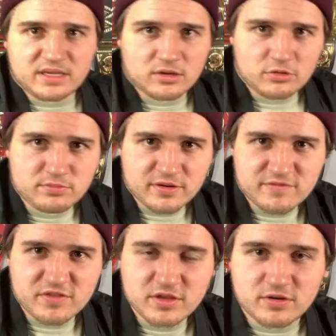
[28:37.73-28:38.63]
Goldberg
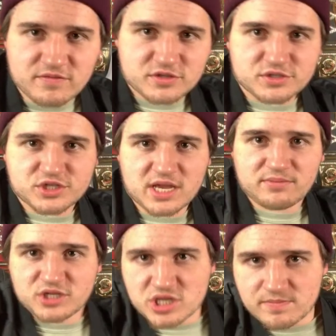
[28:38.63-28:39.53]
for the Universal
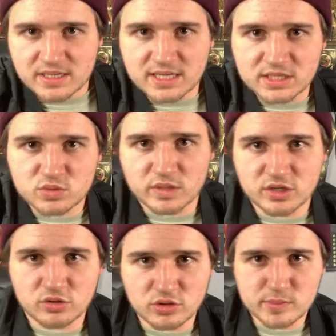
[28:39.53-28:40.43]
Championship because when
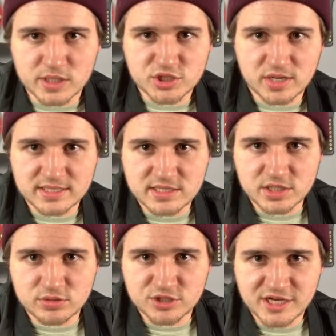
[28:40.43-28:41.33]
Goldberg tries to
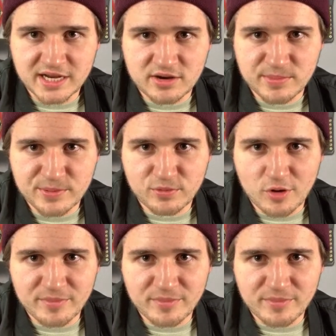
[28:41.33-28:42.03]
do a jackhammer,